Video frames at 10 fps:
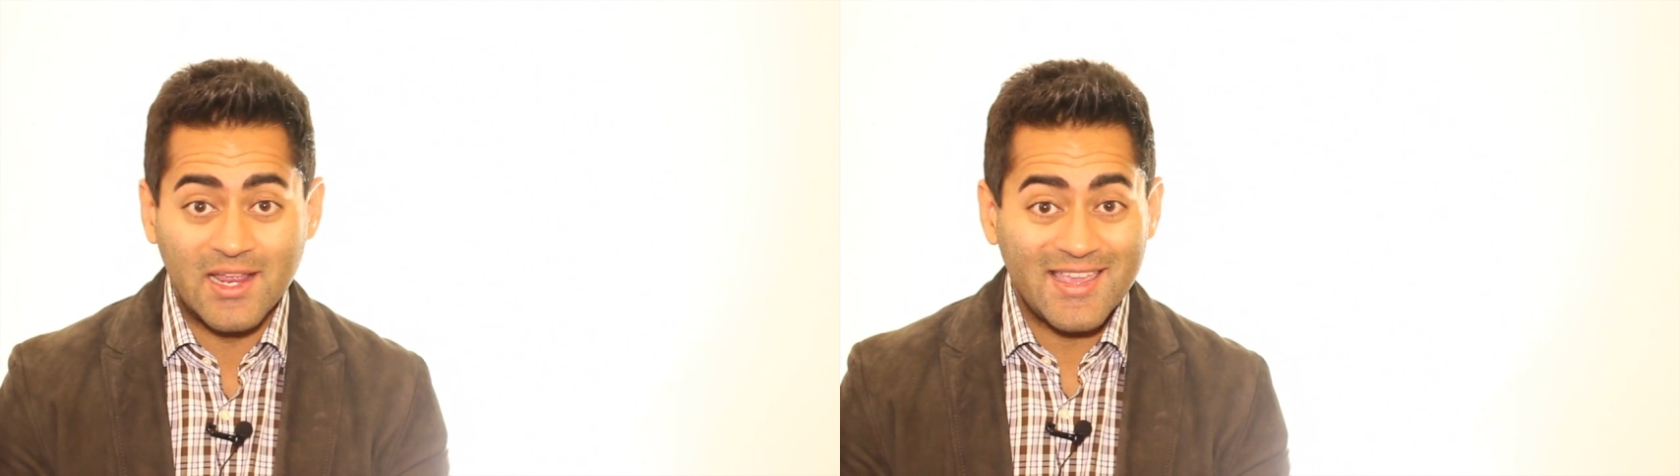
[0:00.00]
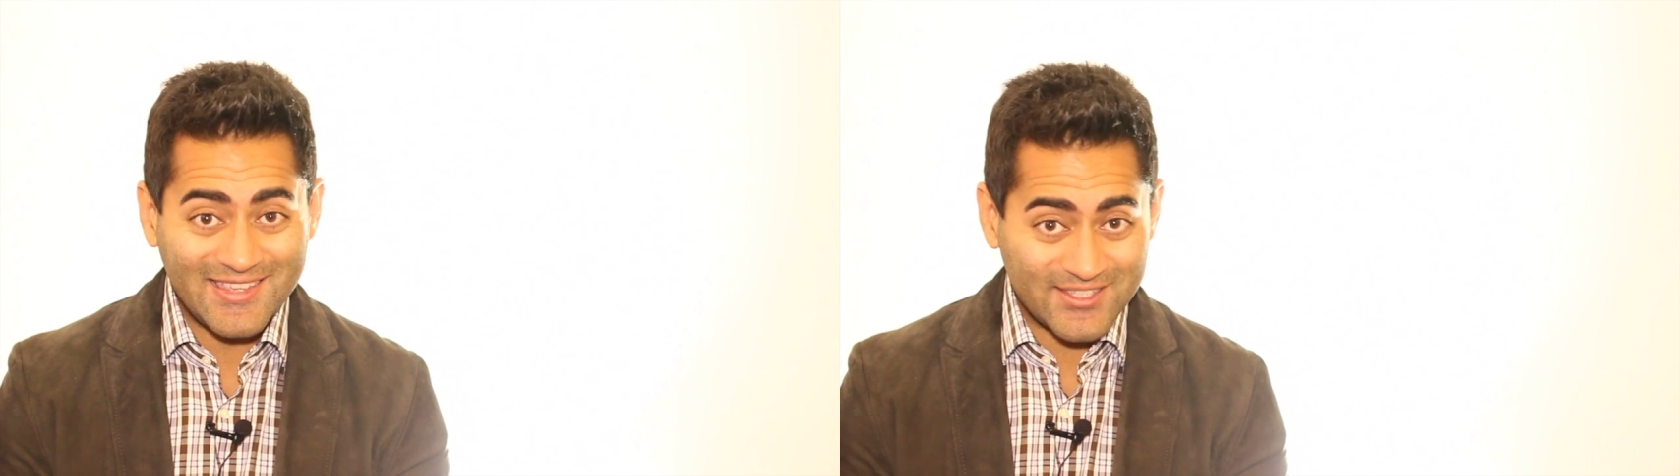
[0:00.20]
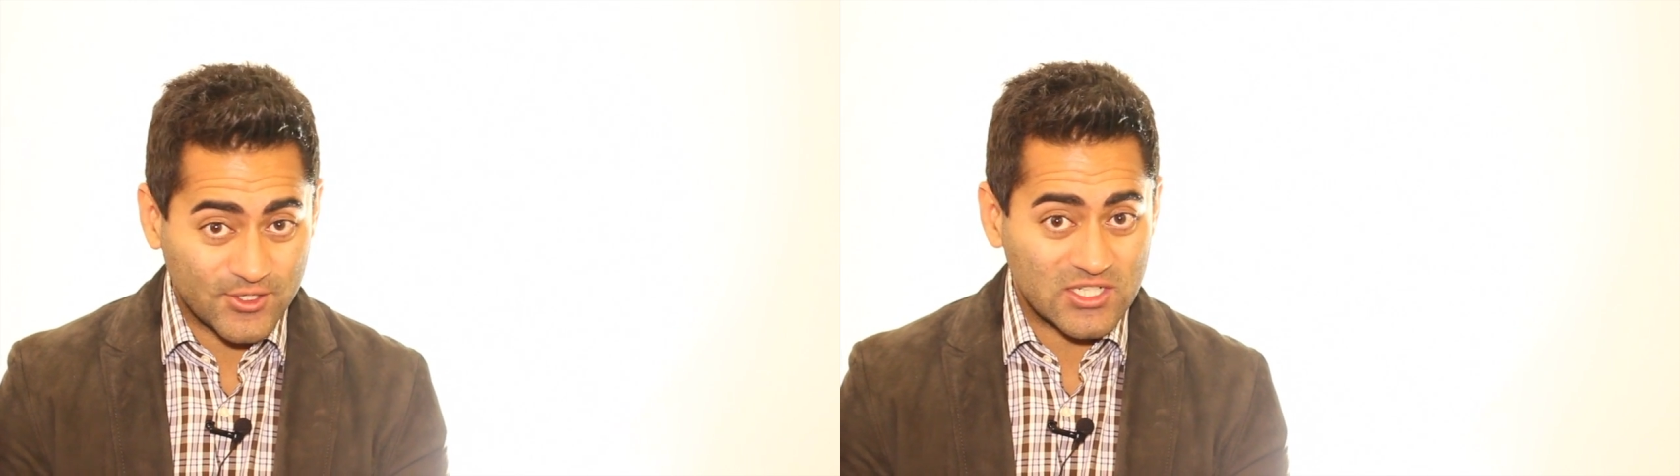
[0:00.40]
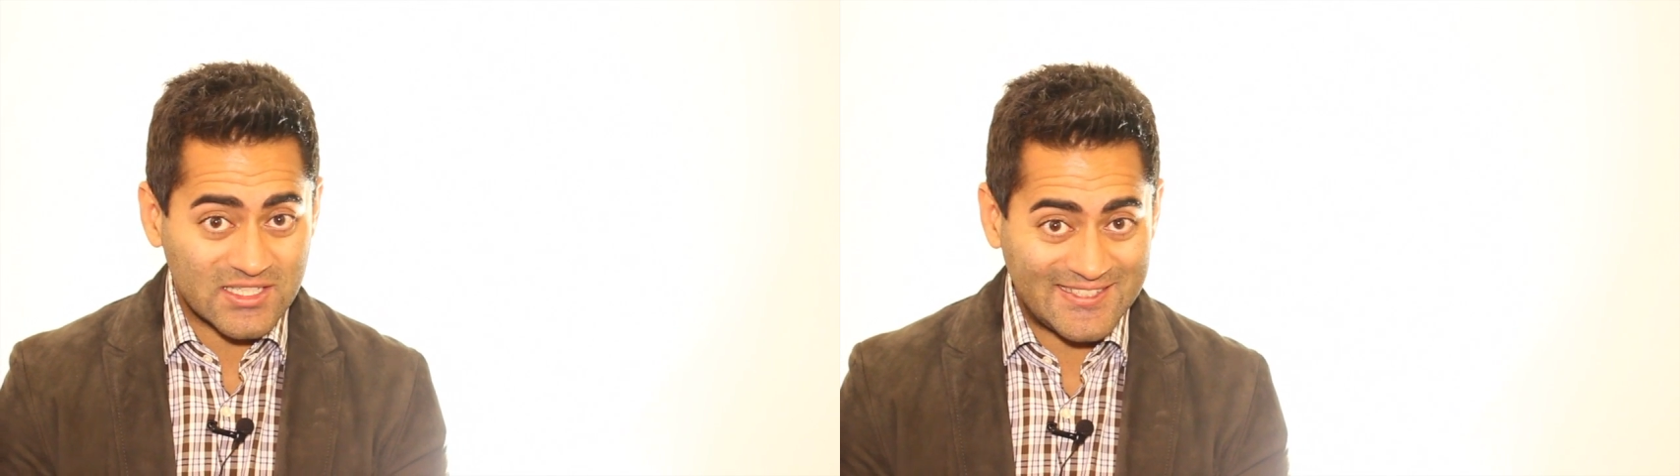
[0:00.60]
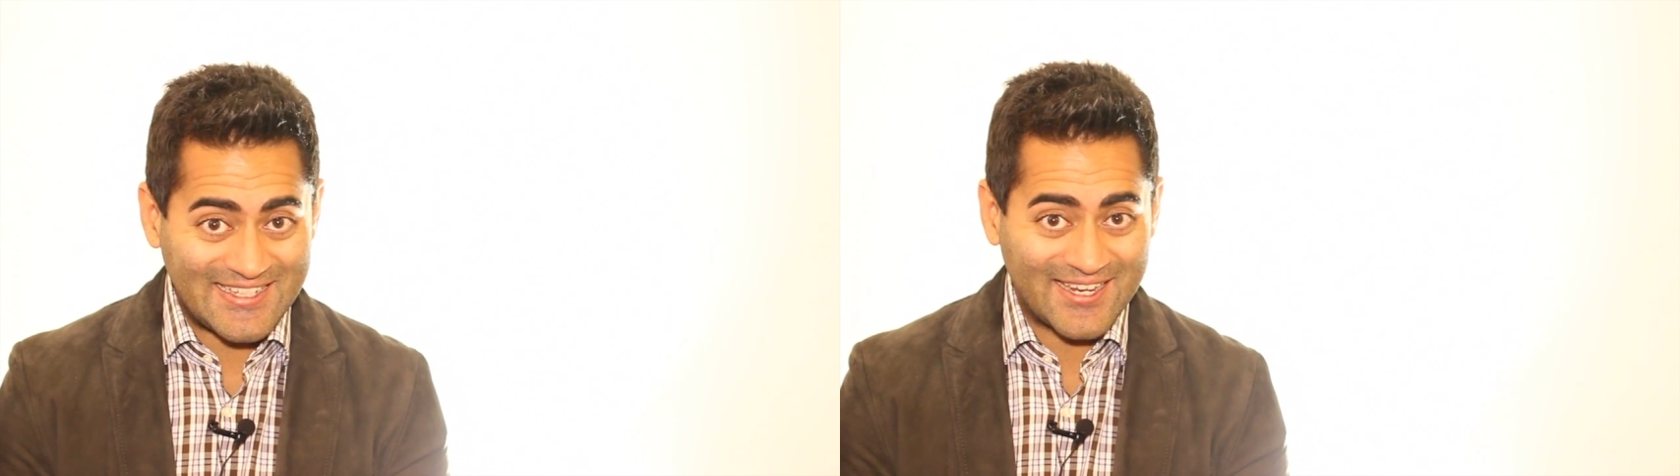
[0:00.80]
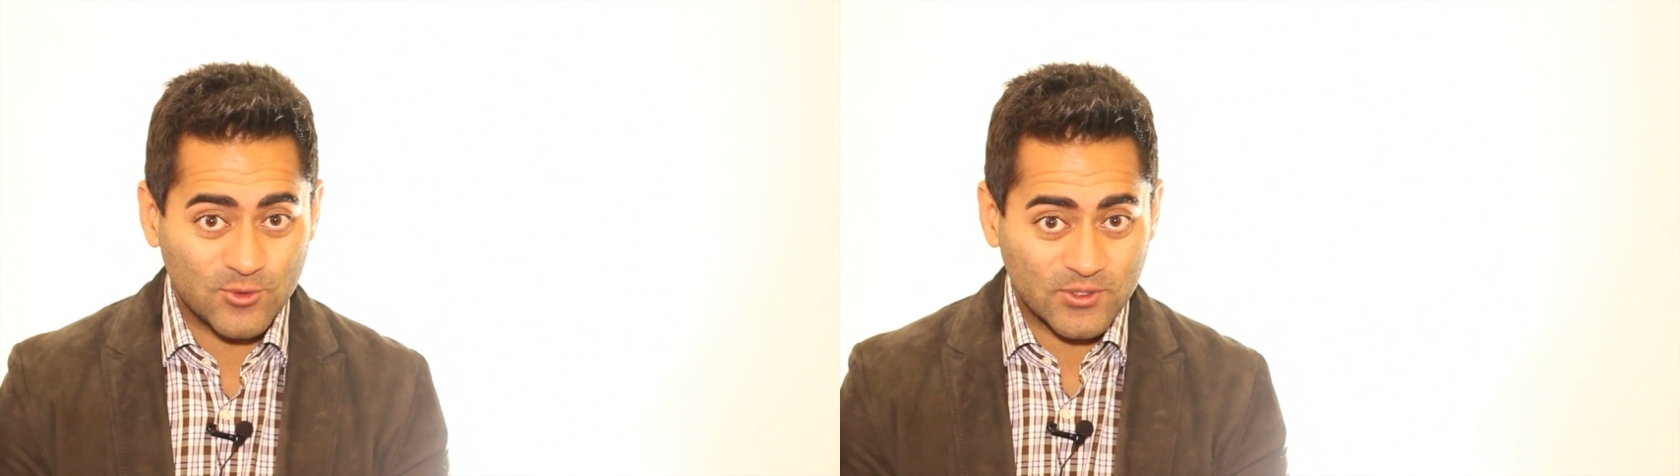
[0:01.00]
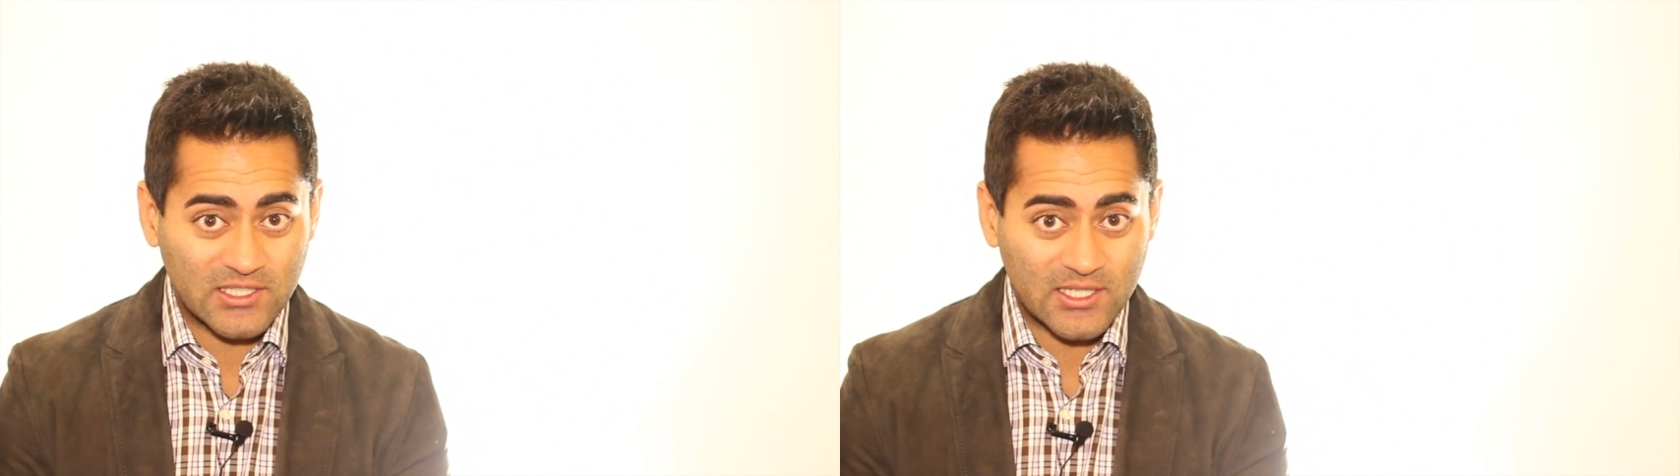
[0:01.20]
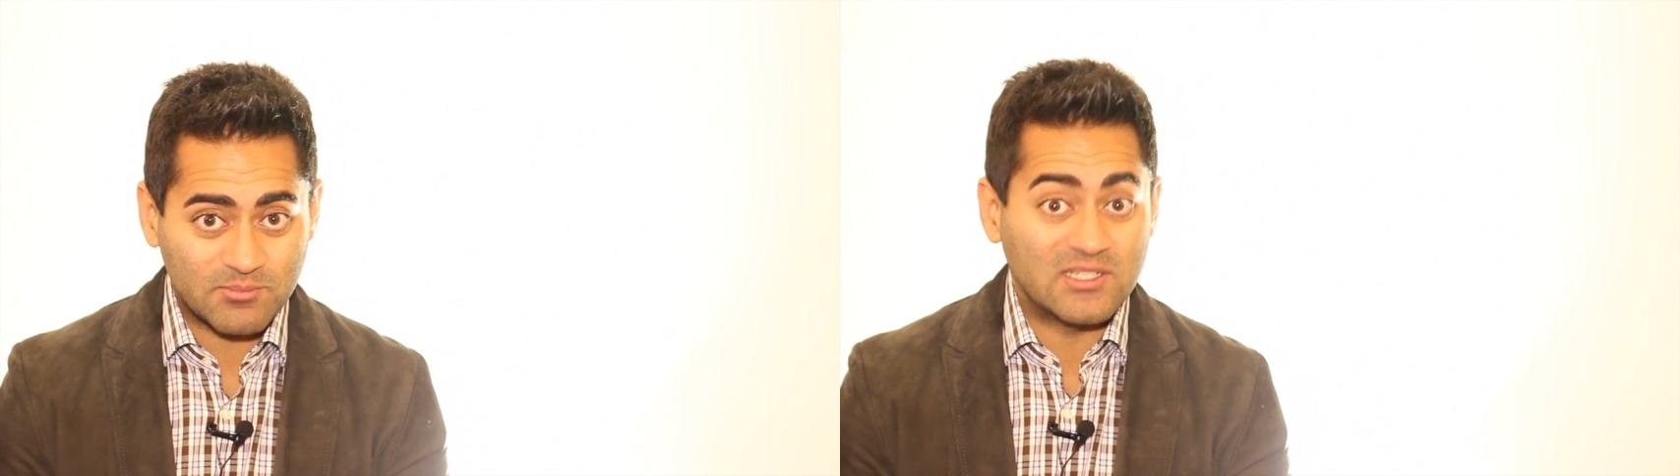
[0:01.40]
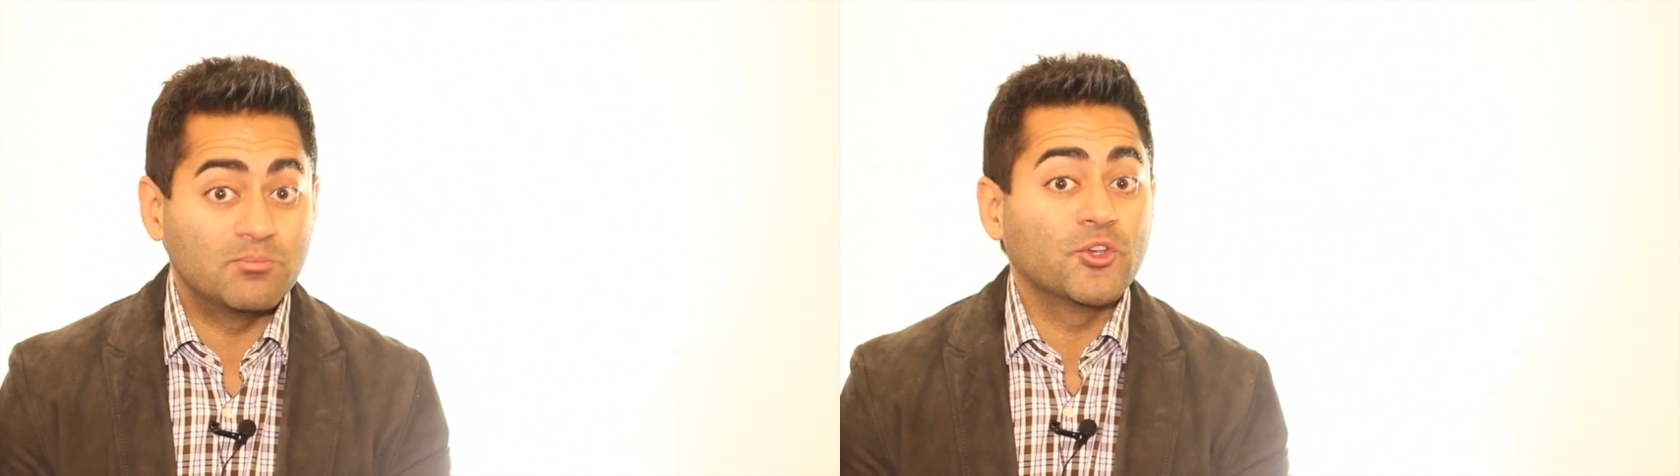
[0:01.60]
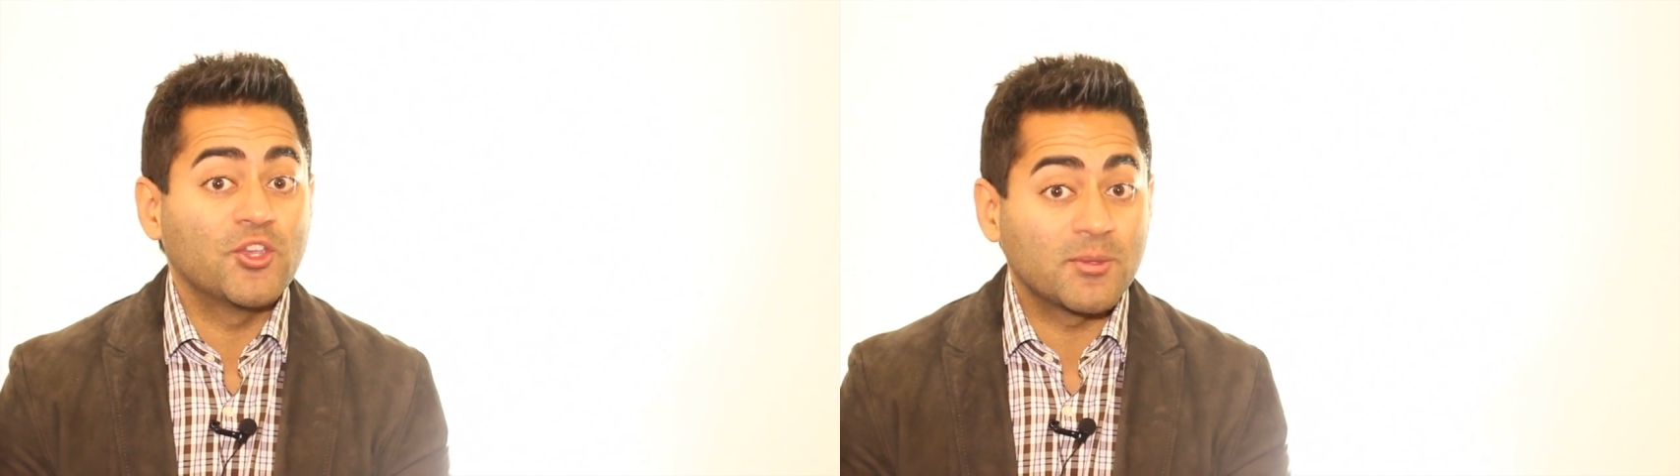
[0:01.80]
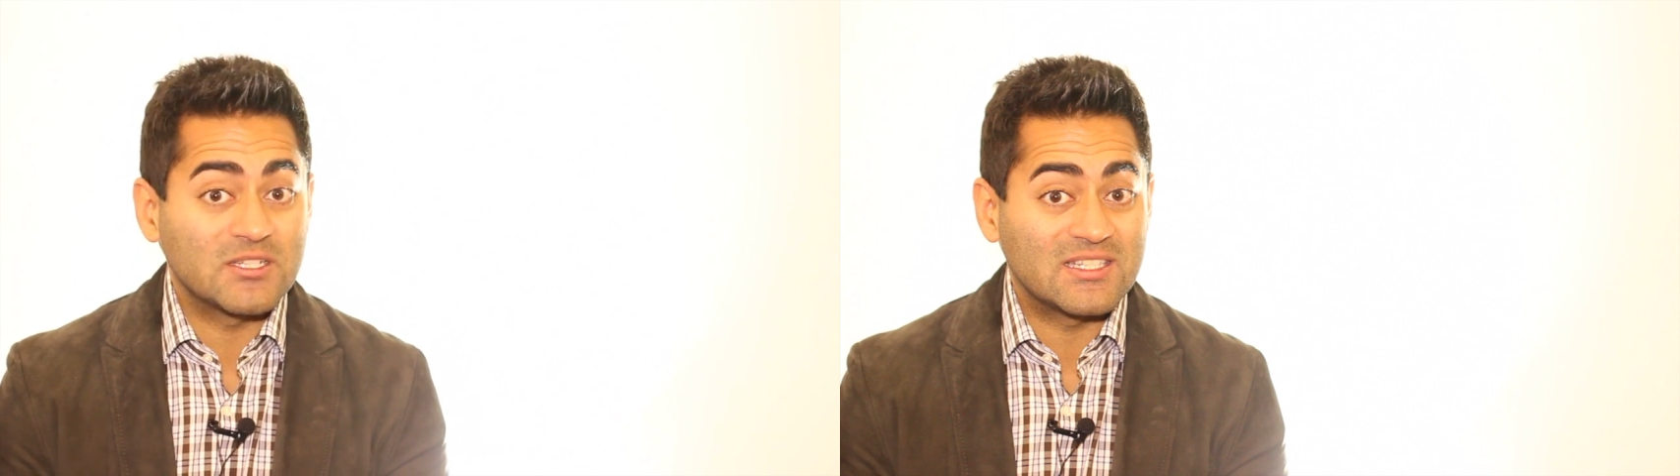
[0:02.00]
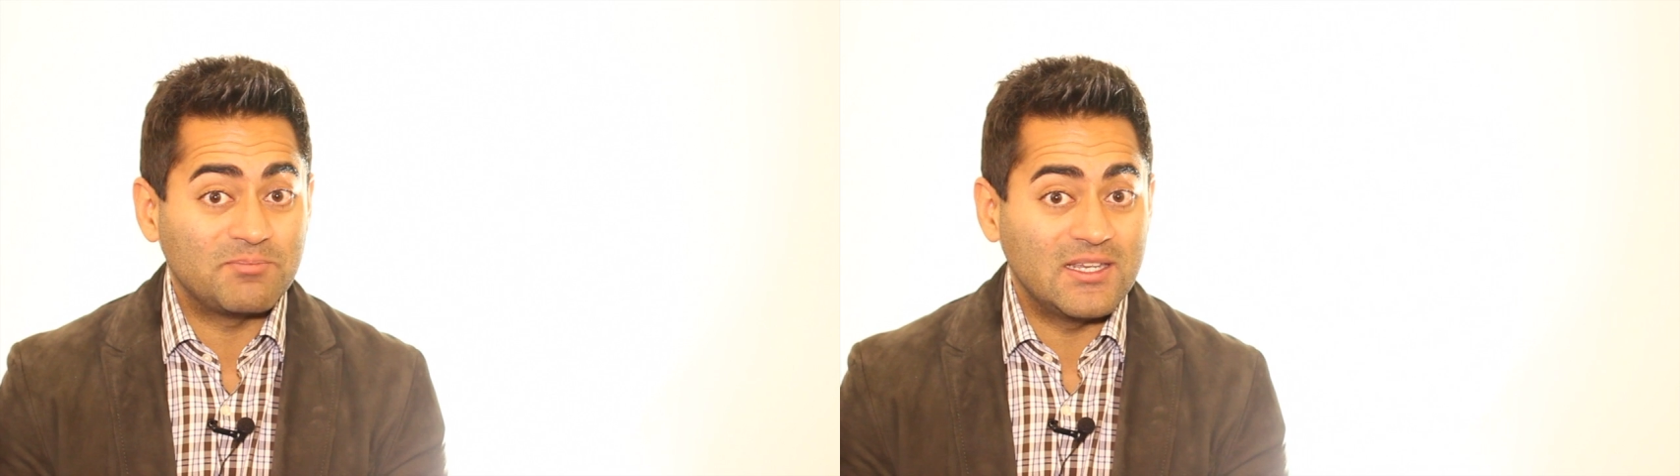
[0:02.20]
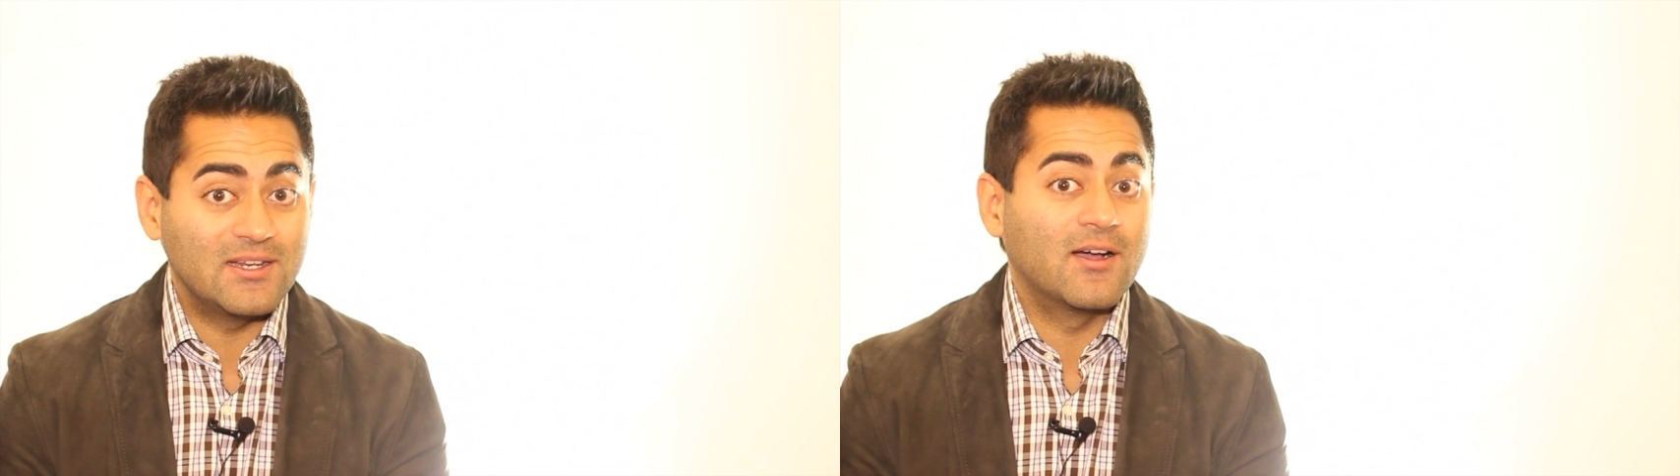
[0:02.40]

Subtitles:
These are just general tips to bring you up to speed